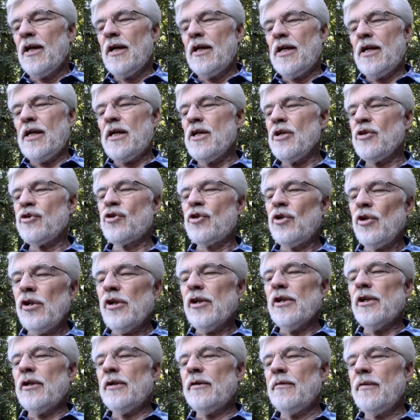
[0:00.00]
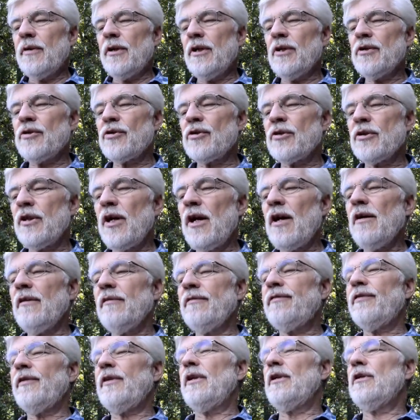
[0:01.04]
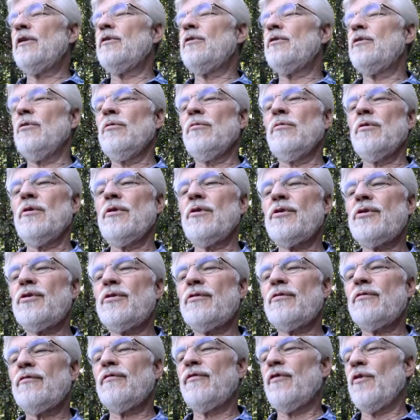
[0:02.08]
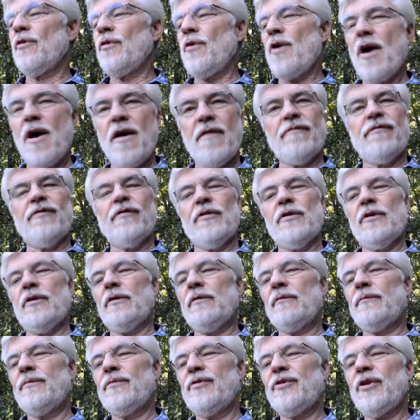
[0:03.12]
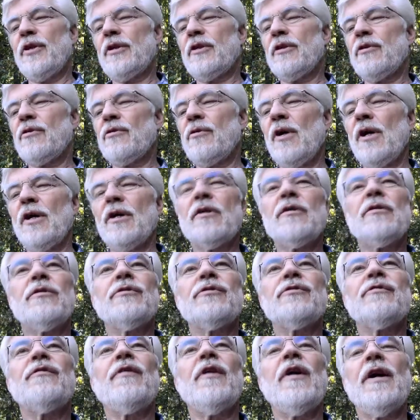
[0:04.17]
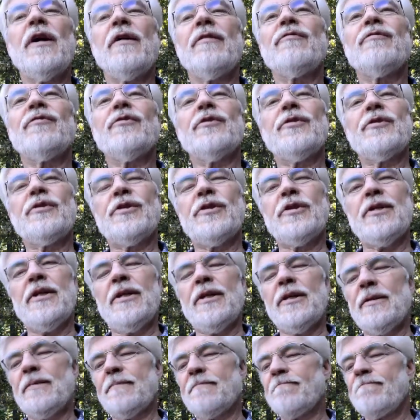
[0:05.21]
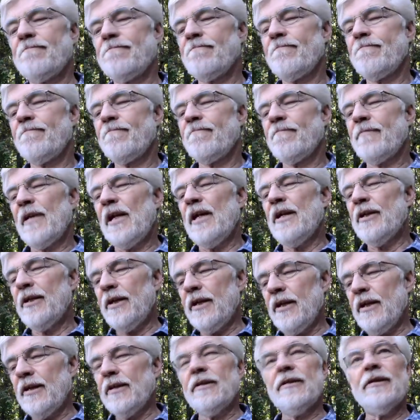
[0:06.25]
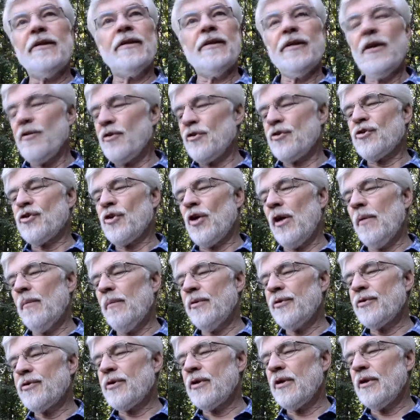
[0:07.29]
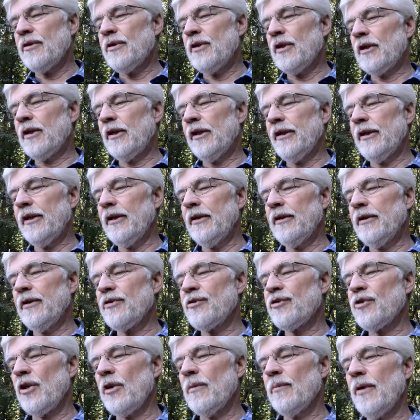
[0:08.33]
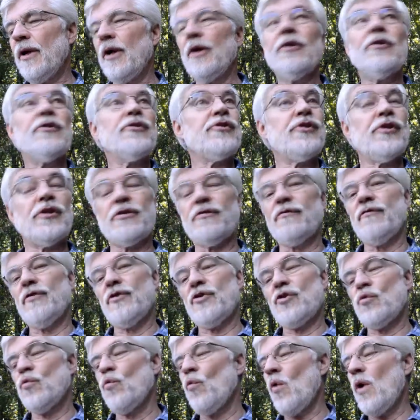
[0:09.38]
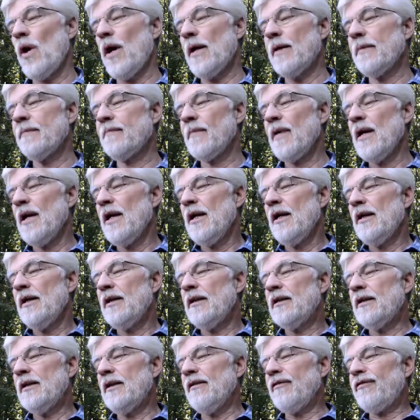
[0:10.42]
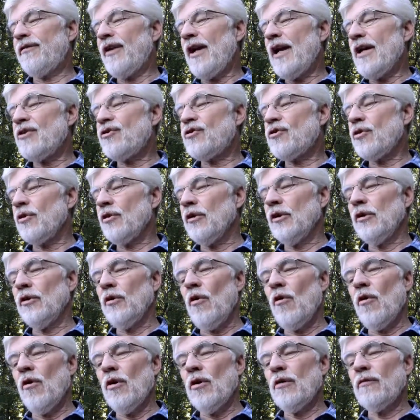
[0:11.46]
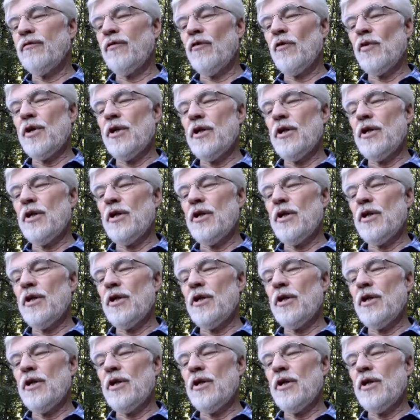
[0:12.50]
"He is good, his love endures forever." 2 Chronicles 5:13. And again, another psalmist declared in Psalm 106, verse 1, "Give thanks to the Lord, for